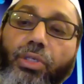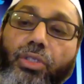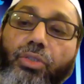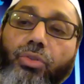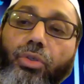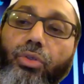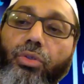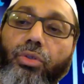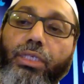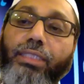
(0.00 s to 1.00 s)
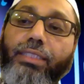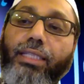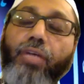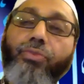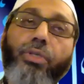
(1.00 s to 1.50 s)
So it is
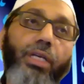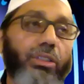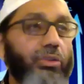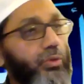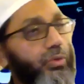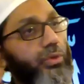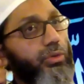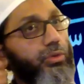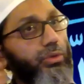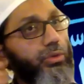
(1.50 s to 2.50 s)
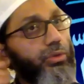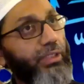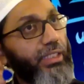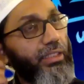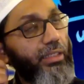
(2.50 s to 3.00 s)
allowed for us to give or
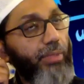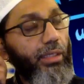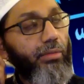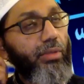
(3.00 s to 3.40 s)
take riba.